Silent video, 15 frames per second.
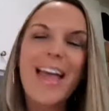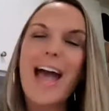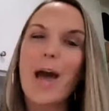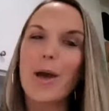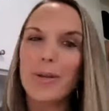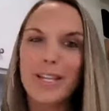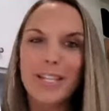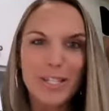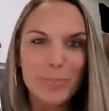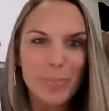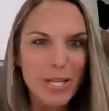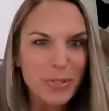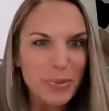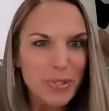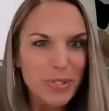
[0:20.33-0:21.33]
how to get the
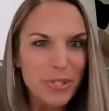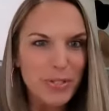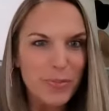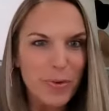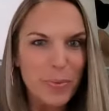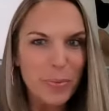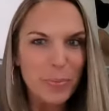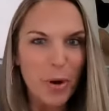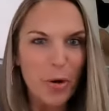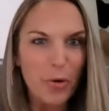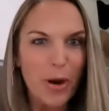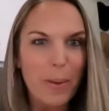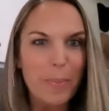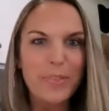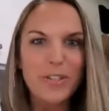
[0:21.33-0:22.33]
best results from the
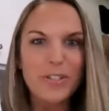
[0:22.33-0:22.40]
program.